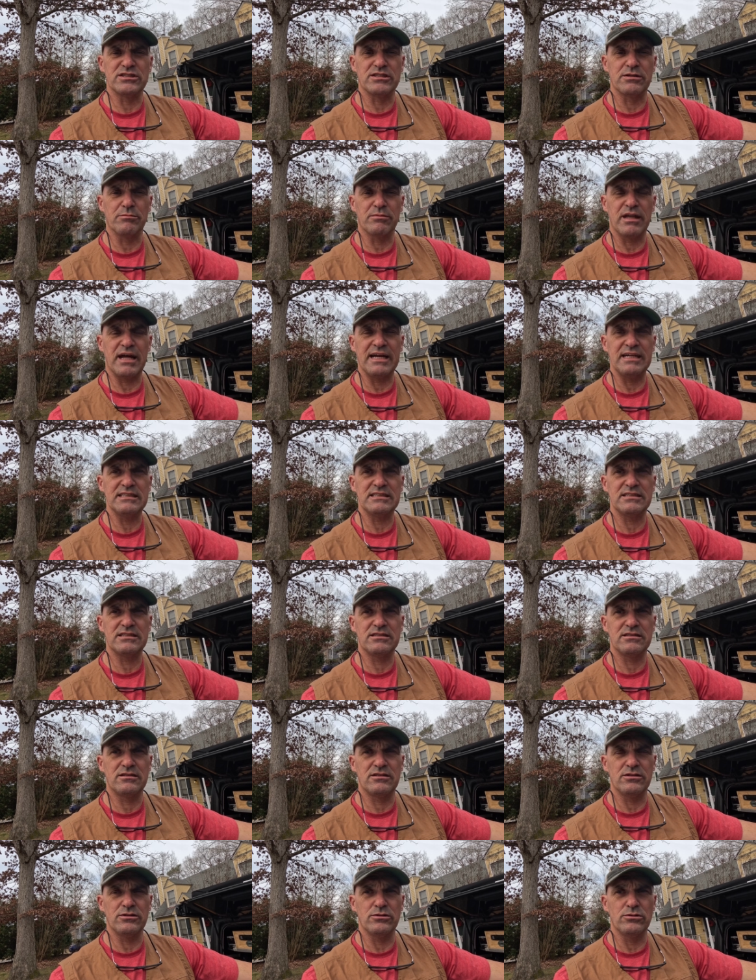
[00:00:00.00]
some lights
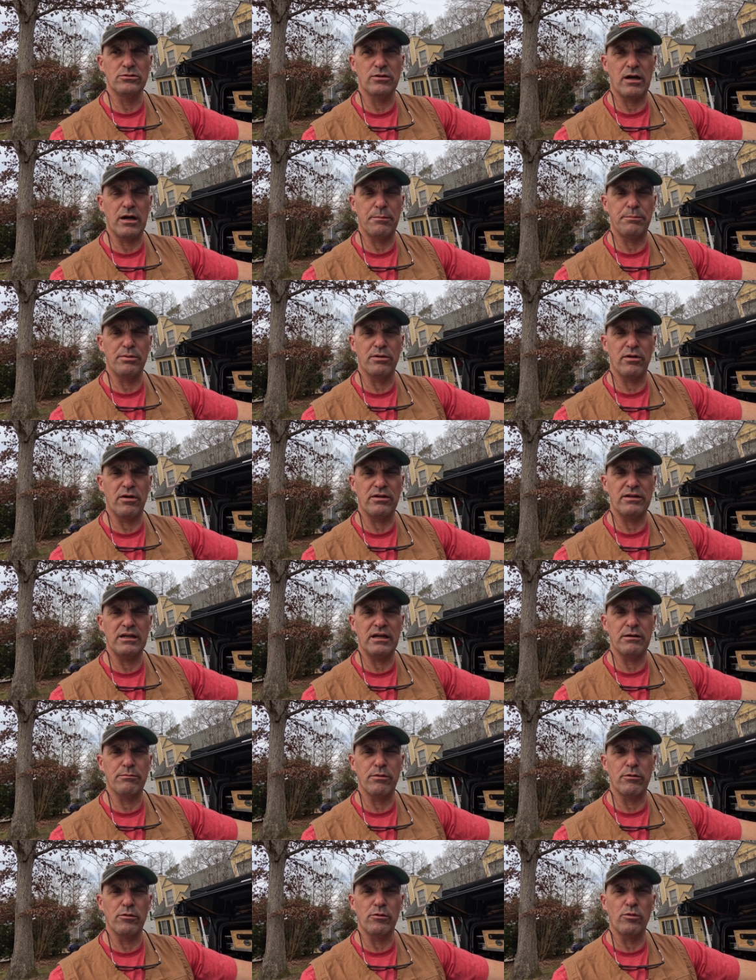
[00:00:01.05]
to put on
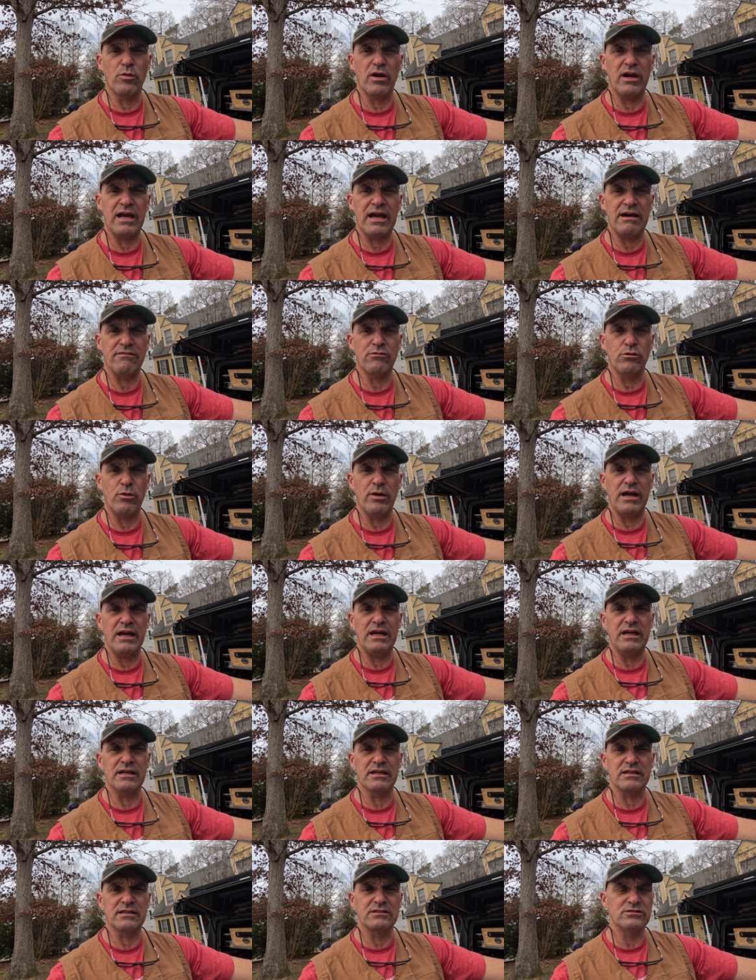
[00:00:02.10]
there, but we want to have a way
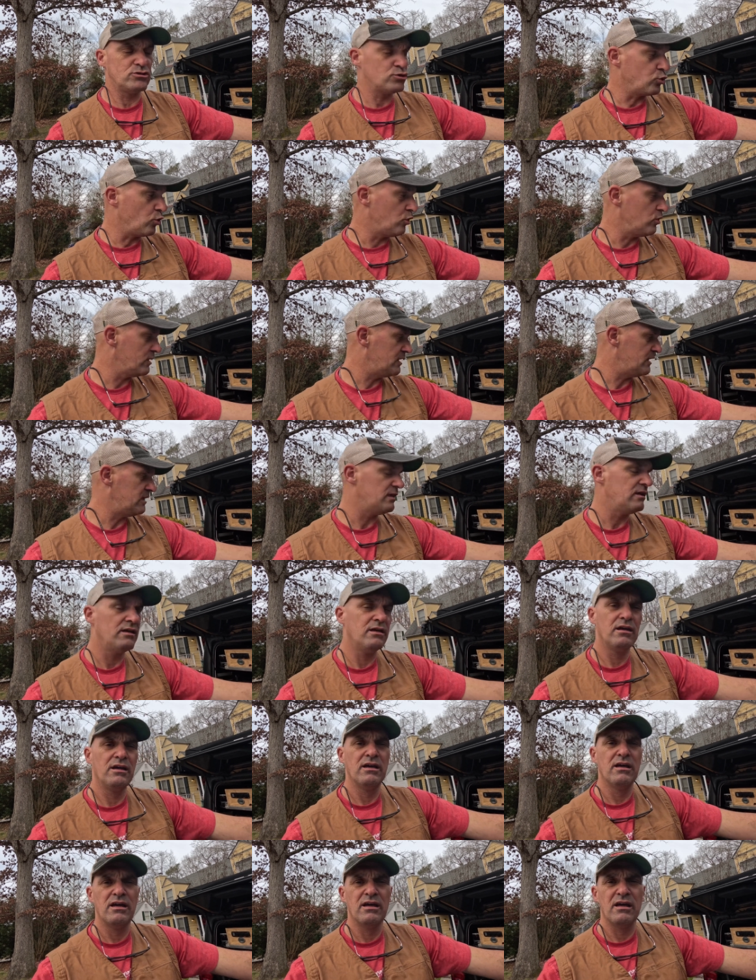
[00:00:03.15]
to control it
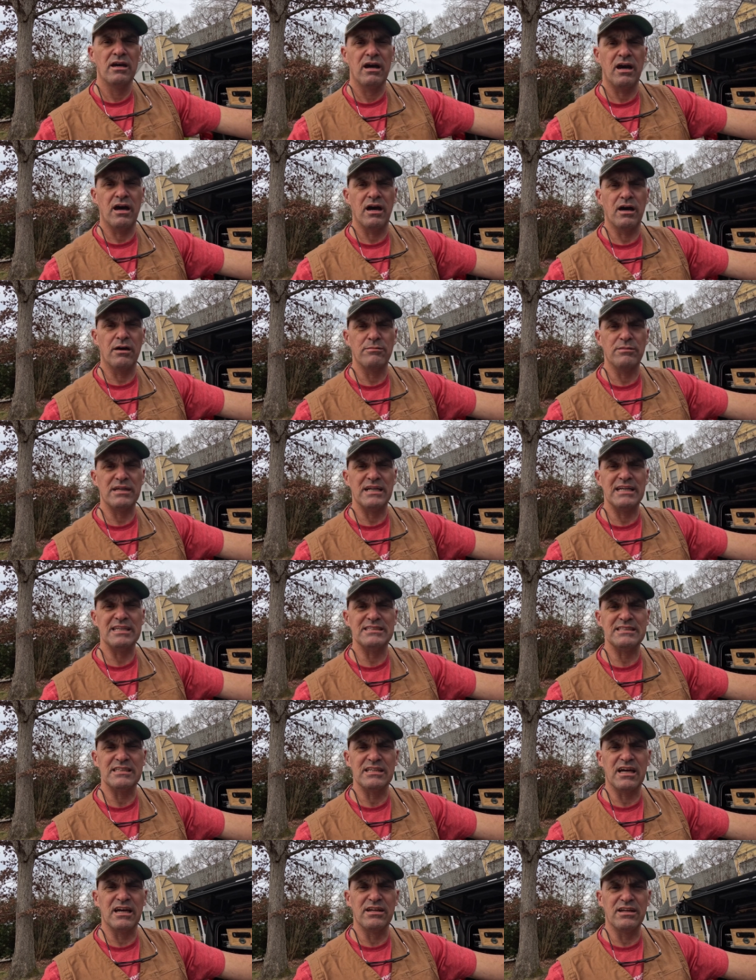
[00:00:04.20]
that
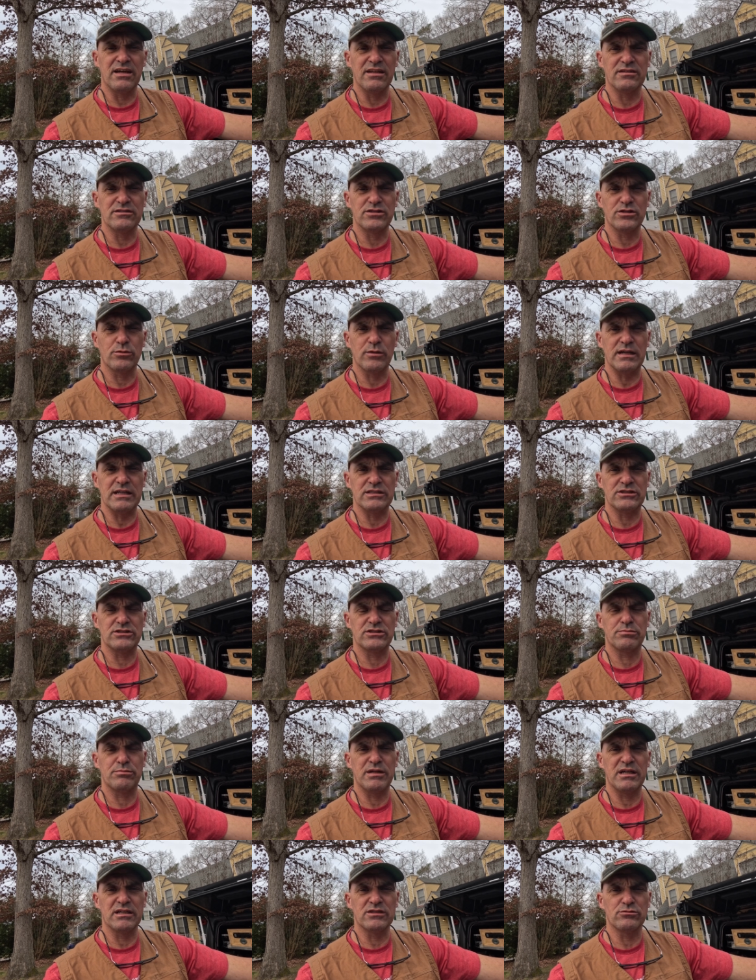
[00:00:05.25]
isn't another switch,
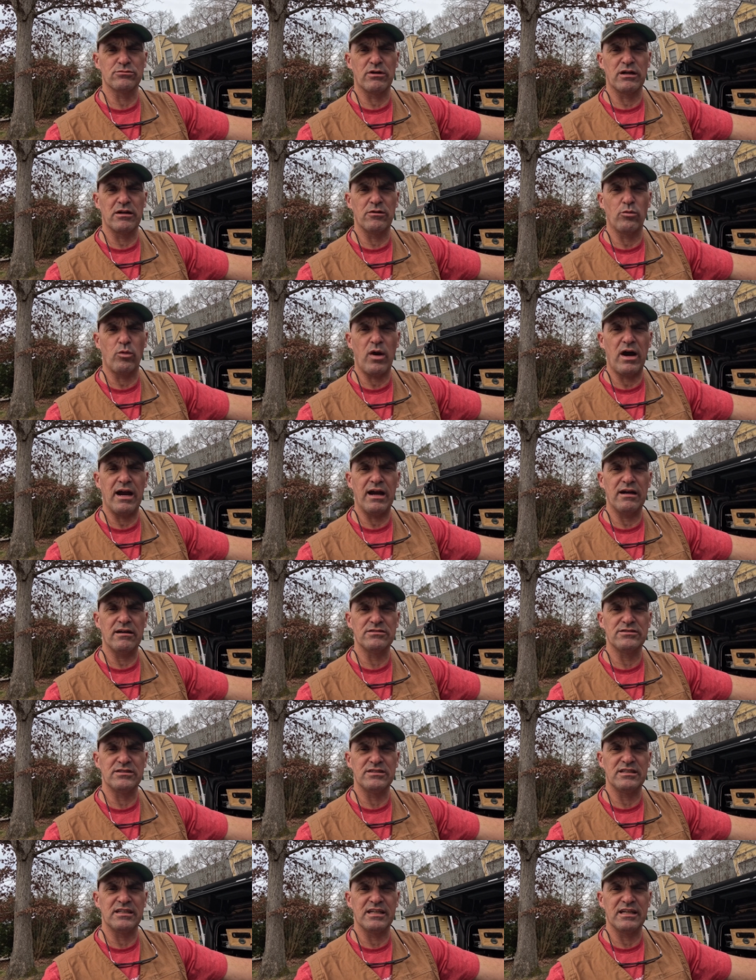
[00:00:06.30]
because running wires
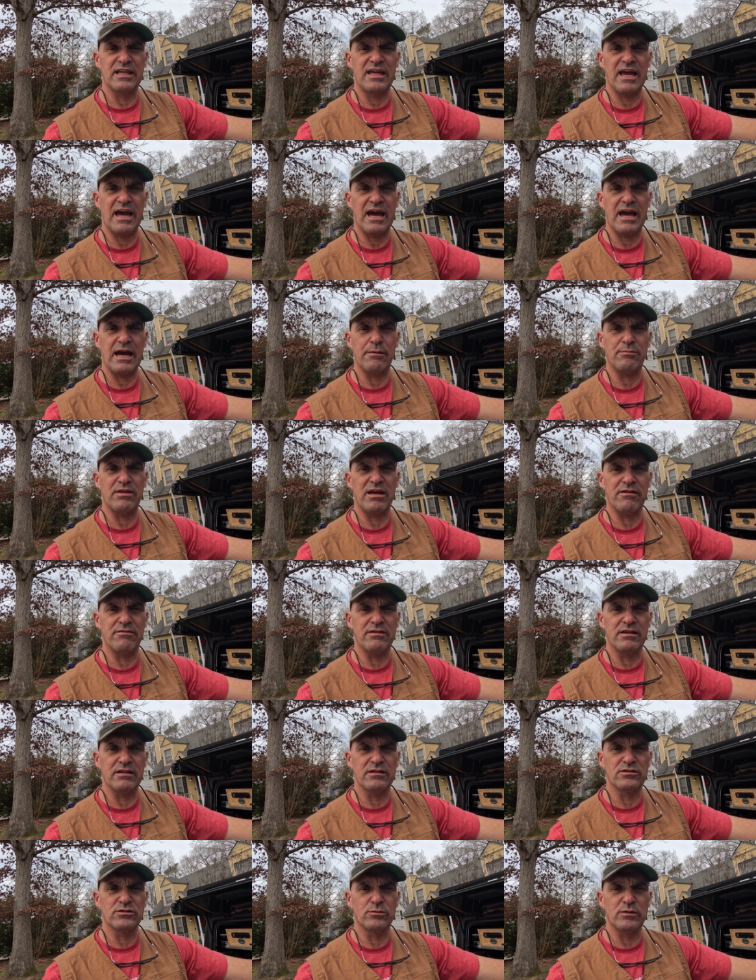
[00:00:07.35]
into the cab to have
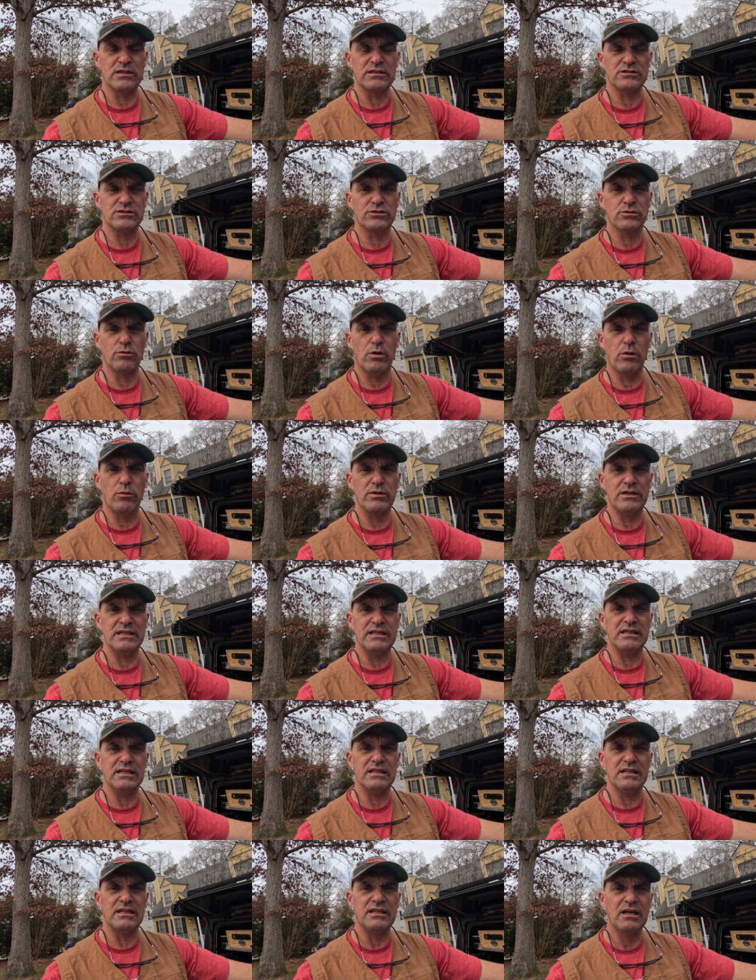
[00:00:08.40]
another switch. So what we
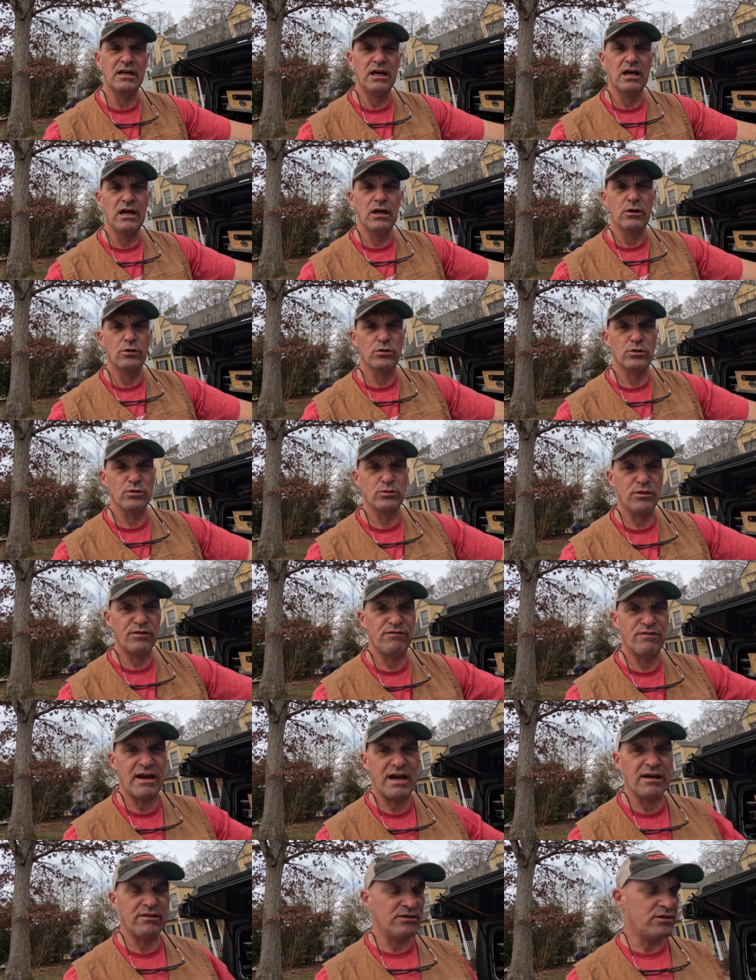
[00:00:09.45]
did was we
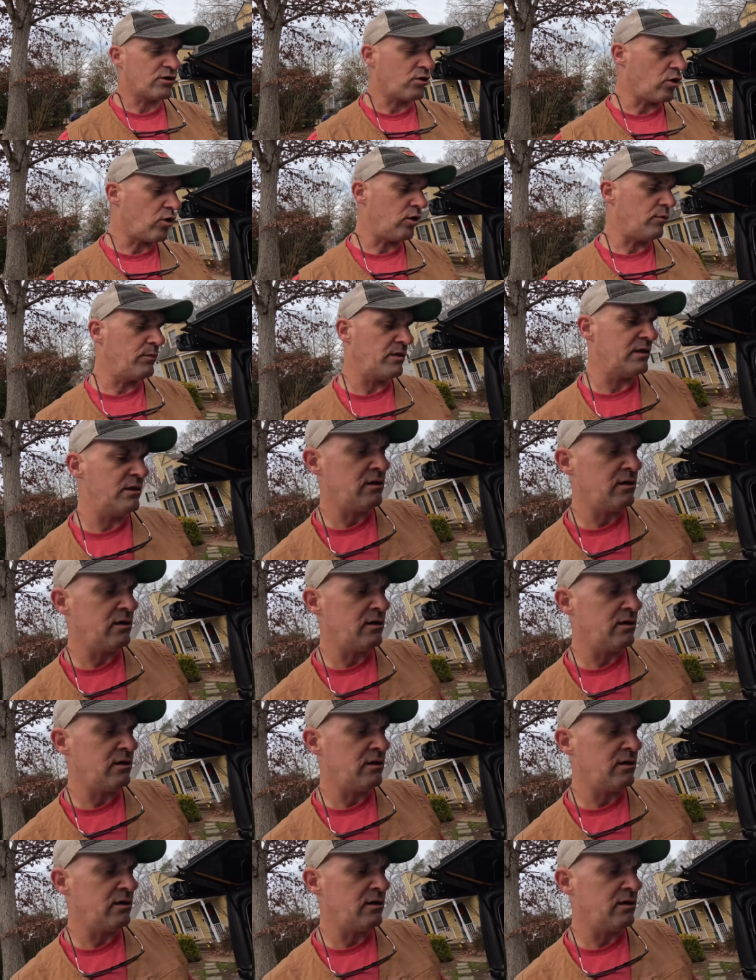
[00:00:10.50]
found the Garmin